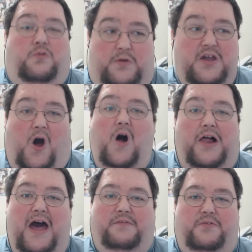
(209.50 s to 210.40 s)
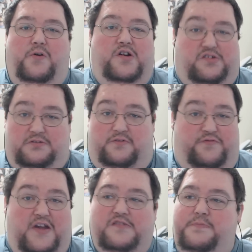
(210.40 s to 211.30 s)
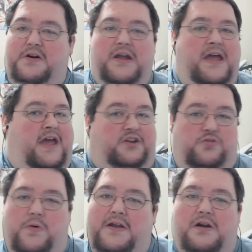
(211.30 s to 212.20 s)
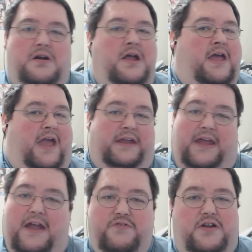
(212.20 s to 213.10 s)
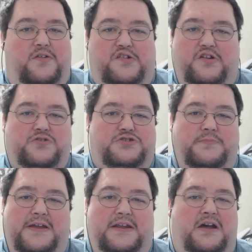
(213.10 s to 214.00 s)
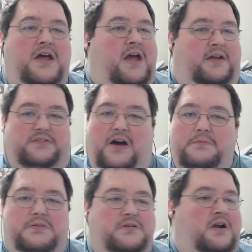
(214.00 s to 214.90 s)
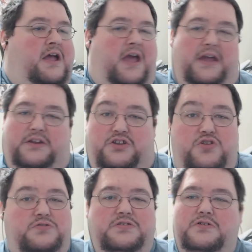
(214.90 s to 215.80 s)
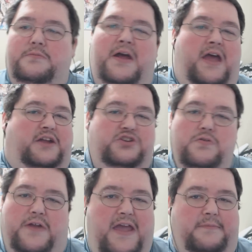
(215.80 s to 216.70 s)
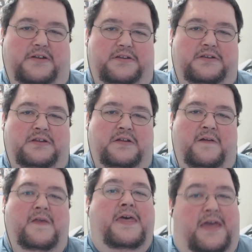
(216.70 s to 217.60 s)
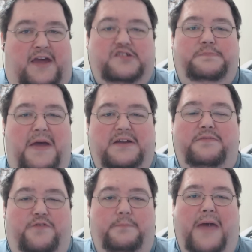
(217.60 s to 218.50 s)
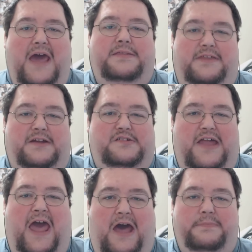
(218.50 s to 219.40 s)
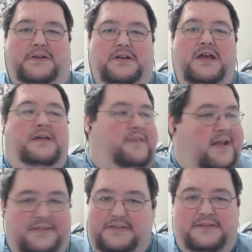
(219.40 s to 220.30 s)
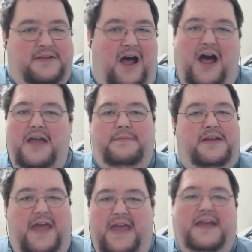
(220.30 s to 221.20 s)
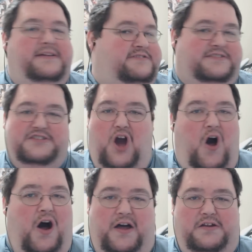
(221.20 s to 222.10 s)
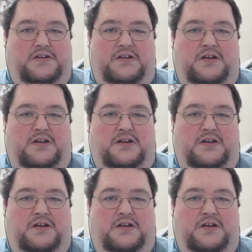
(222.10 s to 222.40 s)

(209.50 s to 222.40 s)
We all have a voice through Facebook and Twitter and every other social media and Tumblr and YouTube and you name it. Expect for bad things to happen. That time and age is gone.